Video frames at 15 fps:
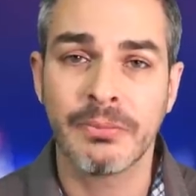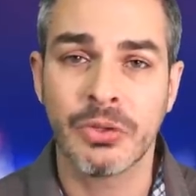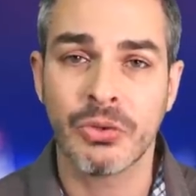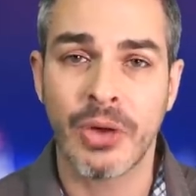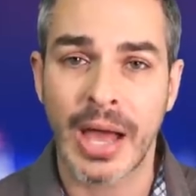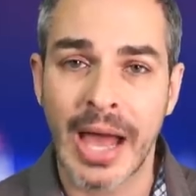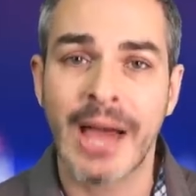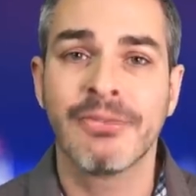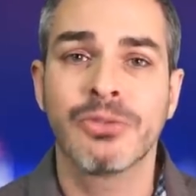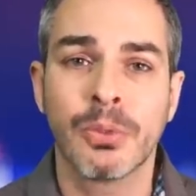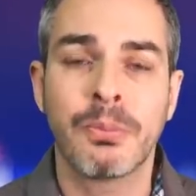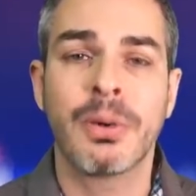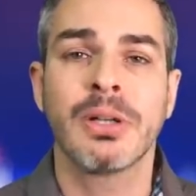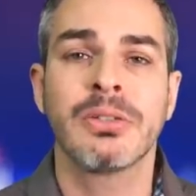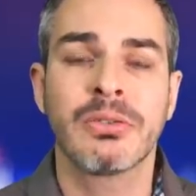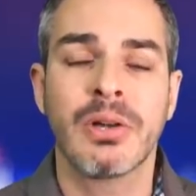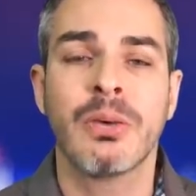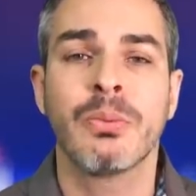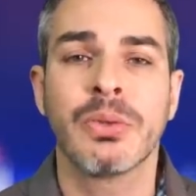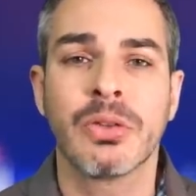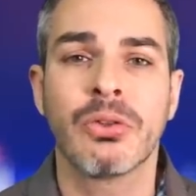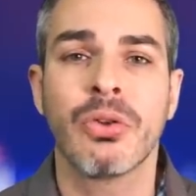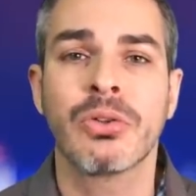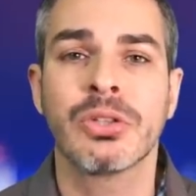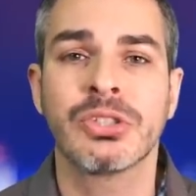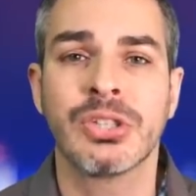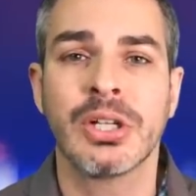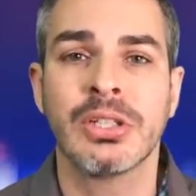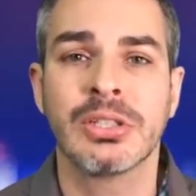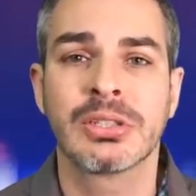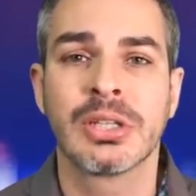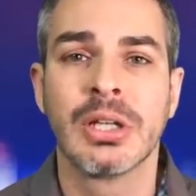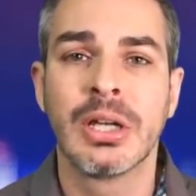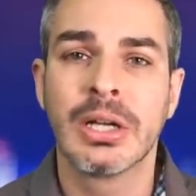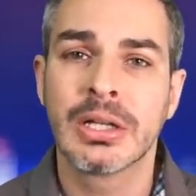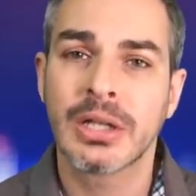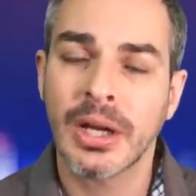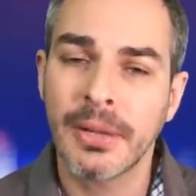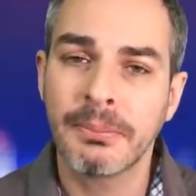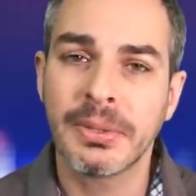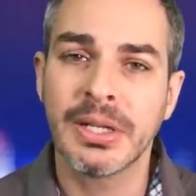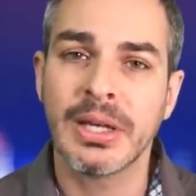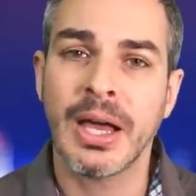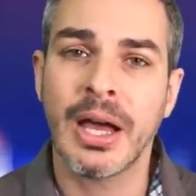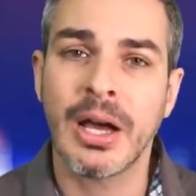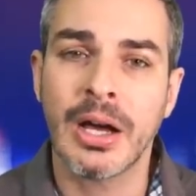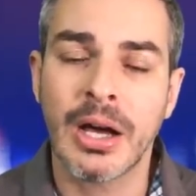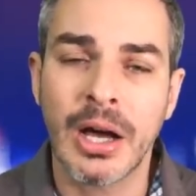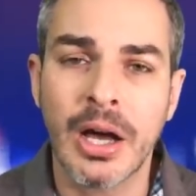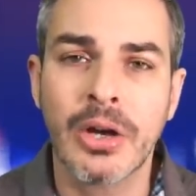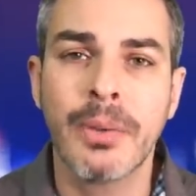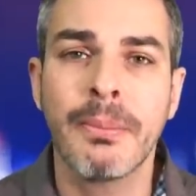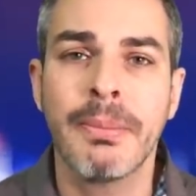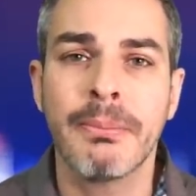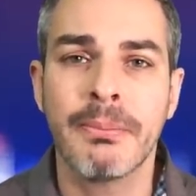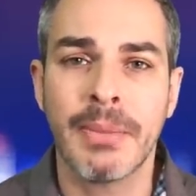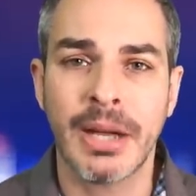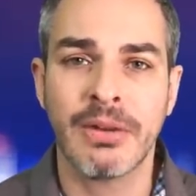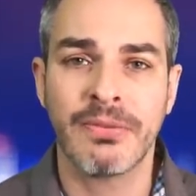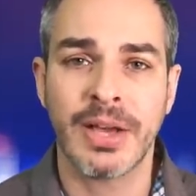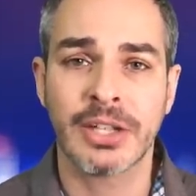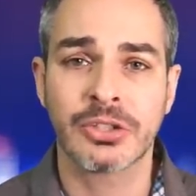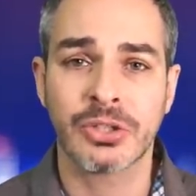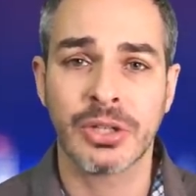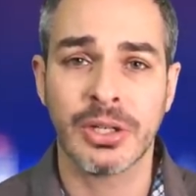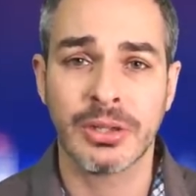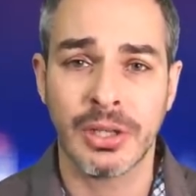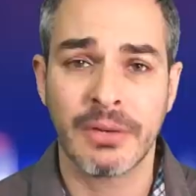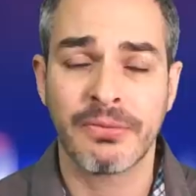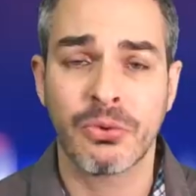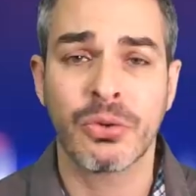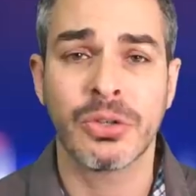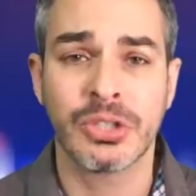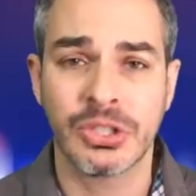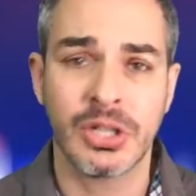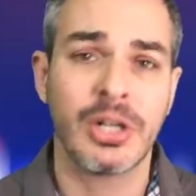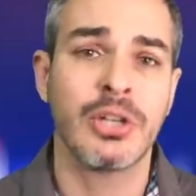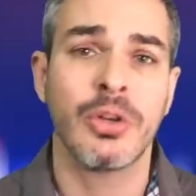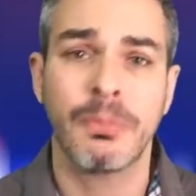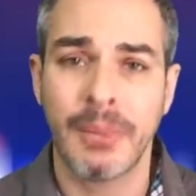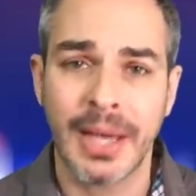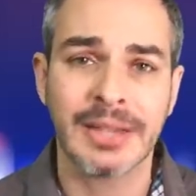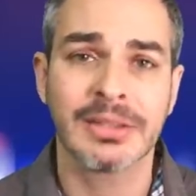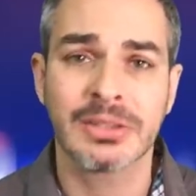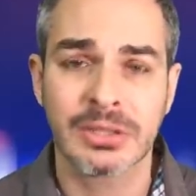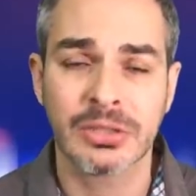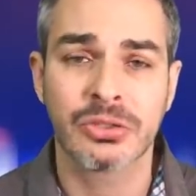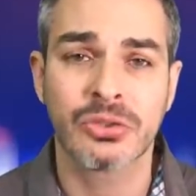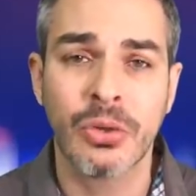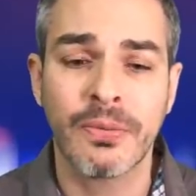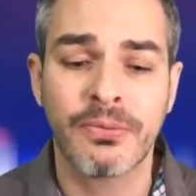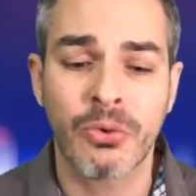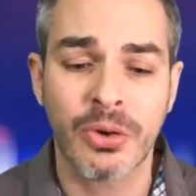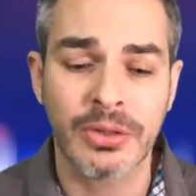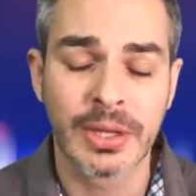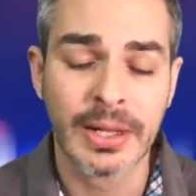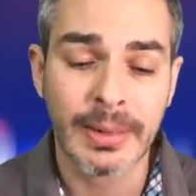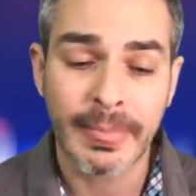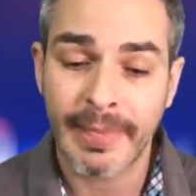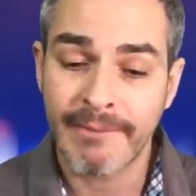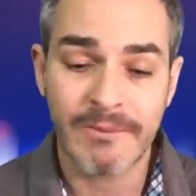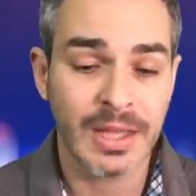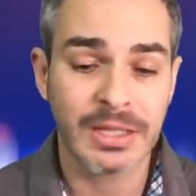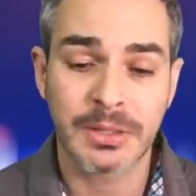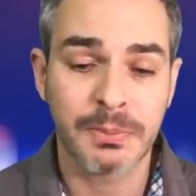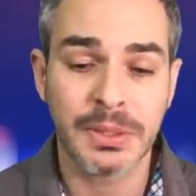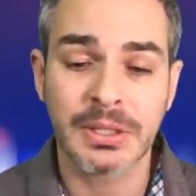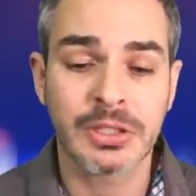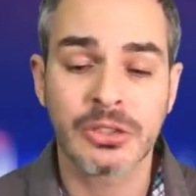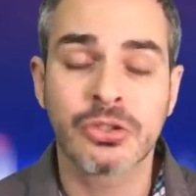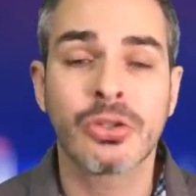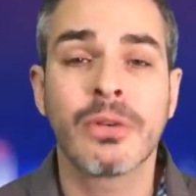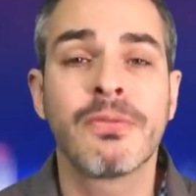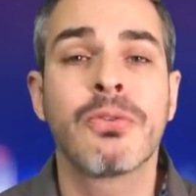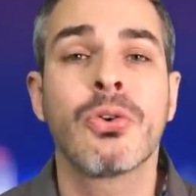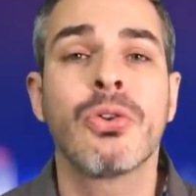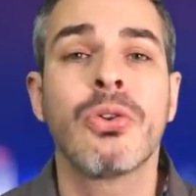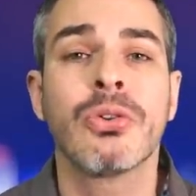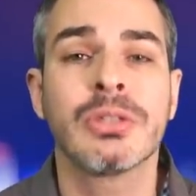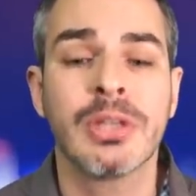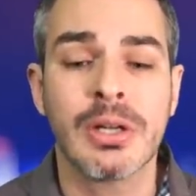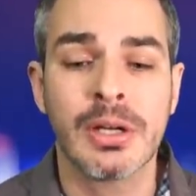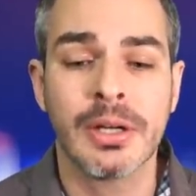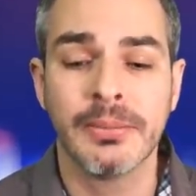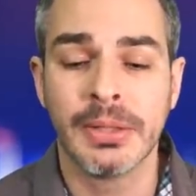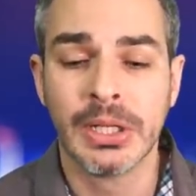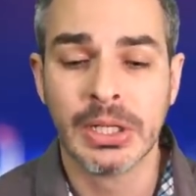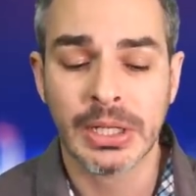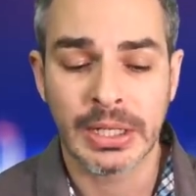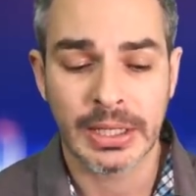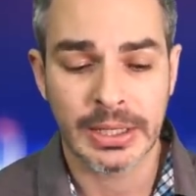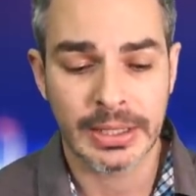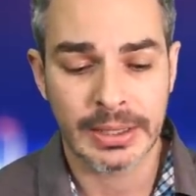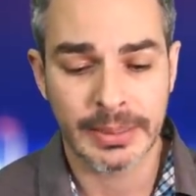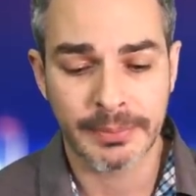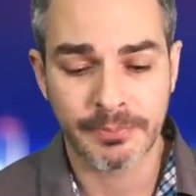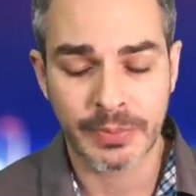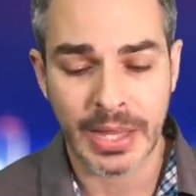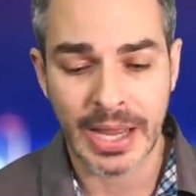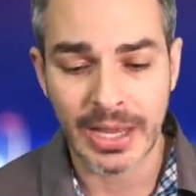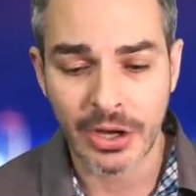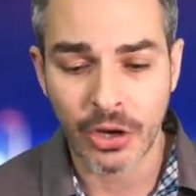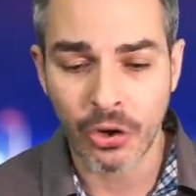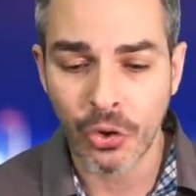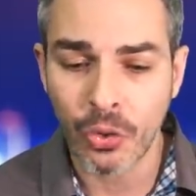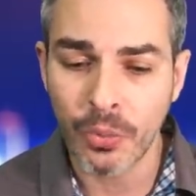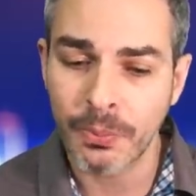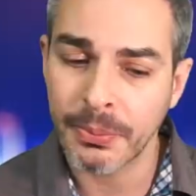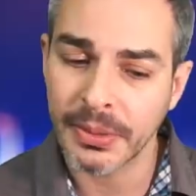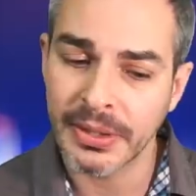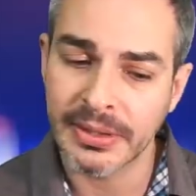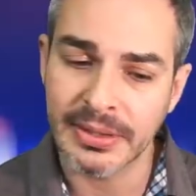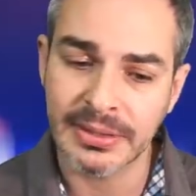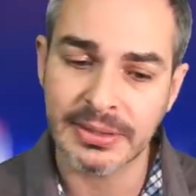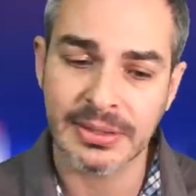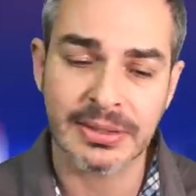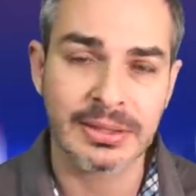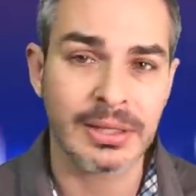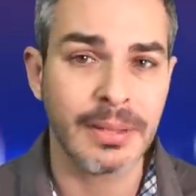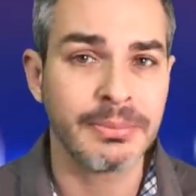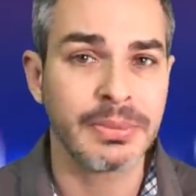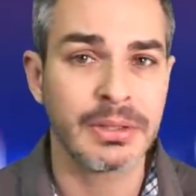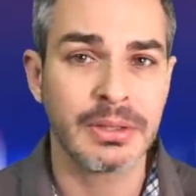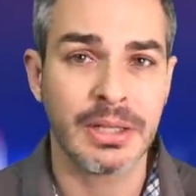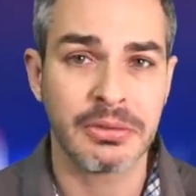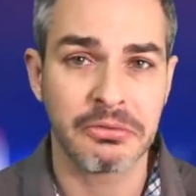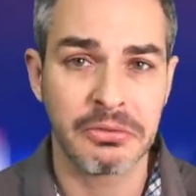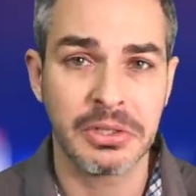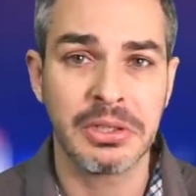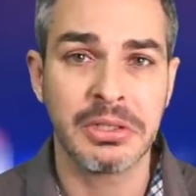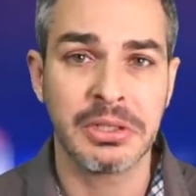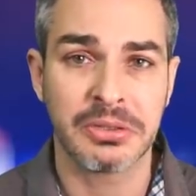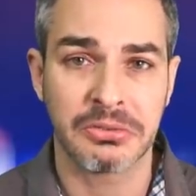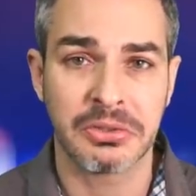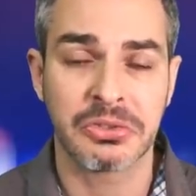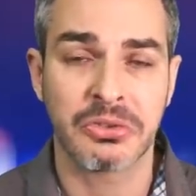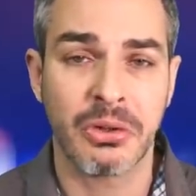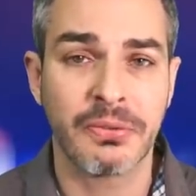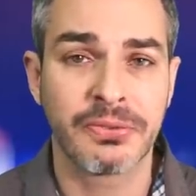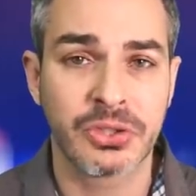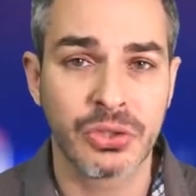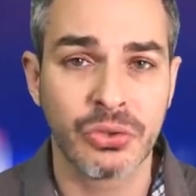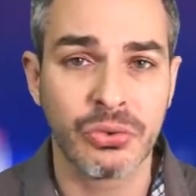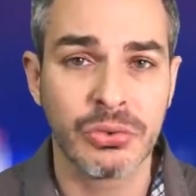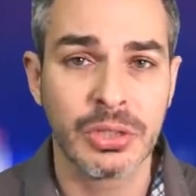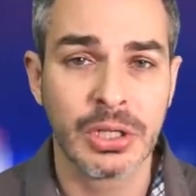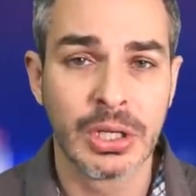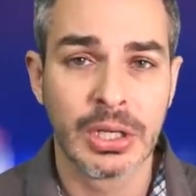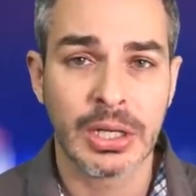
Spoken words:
You have to partner up with a local Chinese company, auto manufacturer, and therefore share your patents and so forth. And that's been a concern for a long time. I hope this is something that really is resolved soon.